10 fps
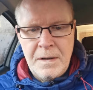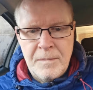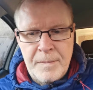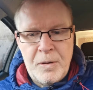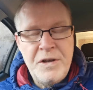
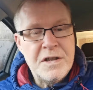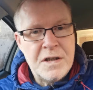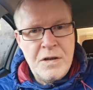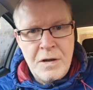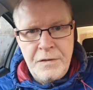My body has
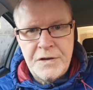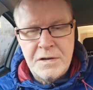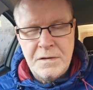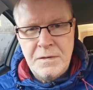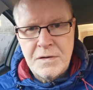learnt
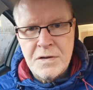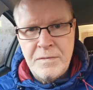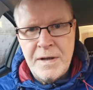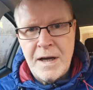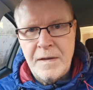to, to
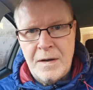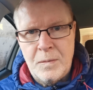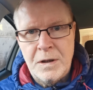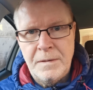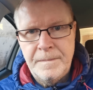react that
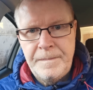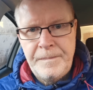way.